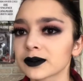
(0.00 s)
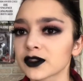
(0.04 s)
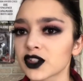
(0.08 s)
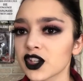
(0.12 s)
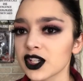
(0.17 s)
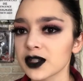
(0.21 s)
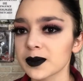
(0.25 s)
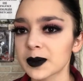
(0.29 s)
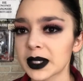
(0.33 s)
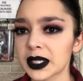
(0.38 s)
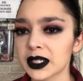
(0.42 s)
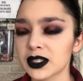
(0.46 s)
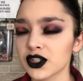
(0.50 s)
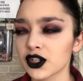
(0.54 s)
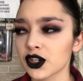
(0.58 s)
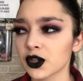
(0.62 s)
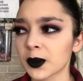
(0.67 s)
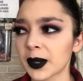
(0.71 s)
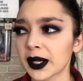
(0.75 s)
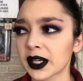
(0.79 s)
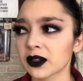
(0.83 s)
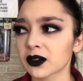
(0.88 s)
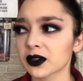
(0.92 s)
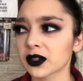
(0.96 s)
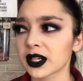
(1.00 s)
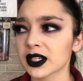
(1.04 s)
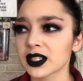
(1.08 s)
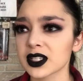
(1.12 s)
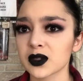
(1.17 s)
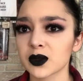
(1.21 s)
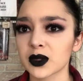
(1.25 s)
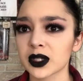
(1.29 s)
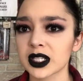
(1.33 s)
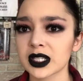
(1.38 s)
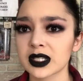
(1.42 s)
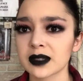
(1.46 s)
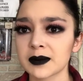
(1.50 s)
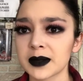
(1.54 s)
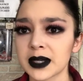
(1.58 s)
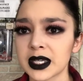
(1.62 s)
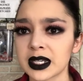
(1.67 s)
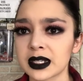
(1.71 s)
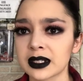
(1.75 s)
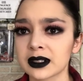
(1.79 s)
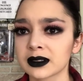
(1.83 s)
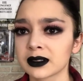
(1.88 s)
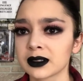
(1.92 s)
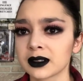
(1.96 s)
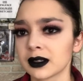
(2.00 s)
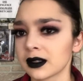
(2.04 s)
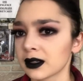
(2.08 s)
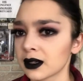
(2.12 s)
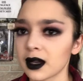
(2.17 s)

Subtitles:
Just because you're a regular customer doesn't mean